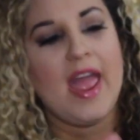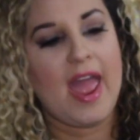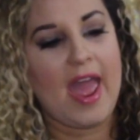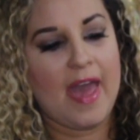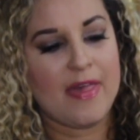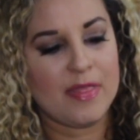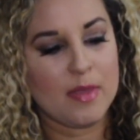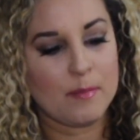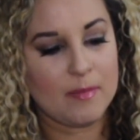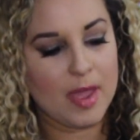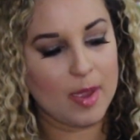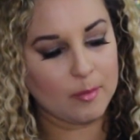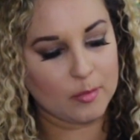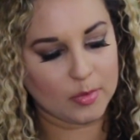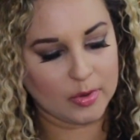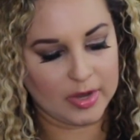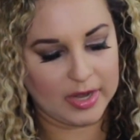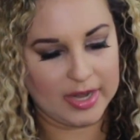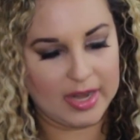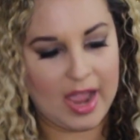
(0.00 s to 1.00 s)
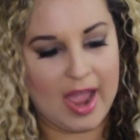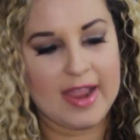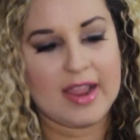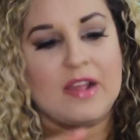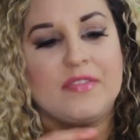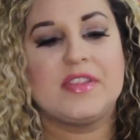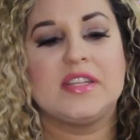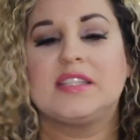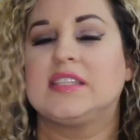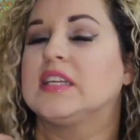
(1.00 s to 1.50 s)
And the memory, I
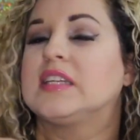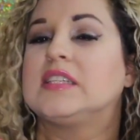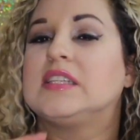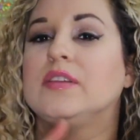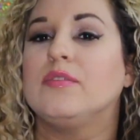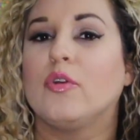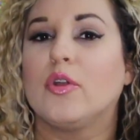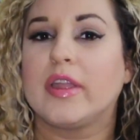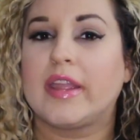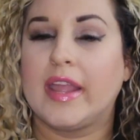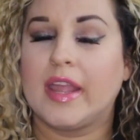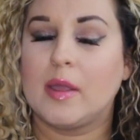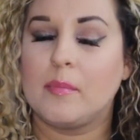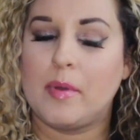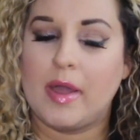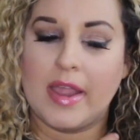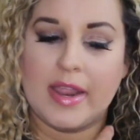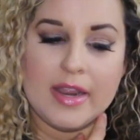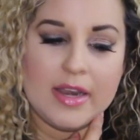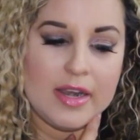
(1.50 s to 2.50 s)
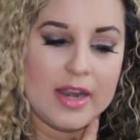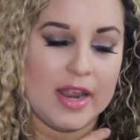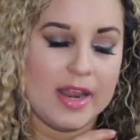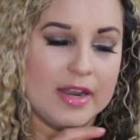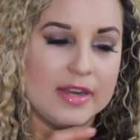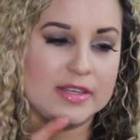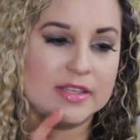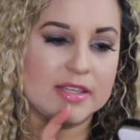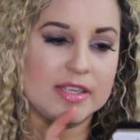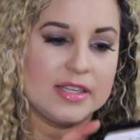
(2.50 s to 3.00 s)
got the 64 gigabyte
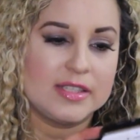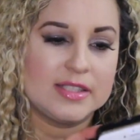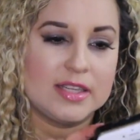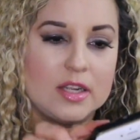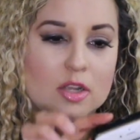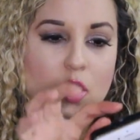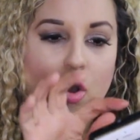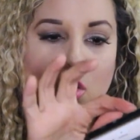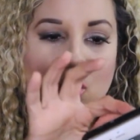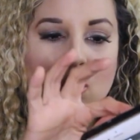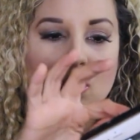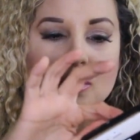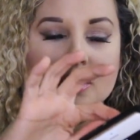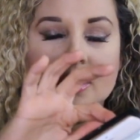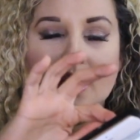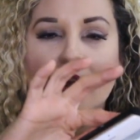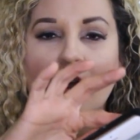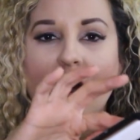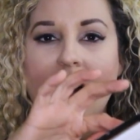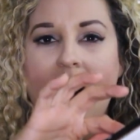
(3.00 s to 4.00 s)
and it's in gold.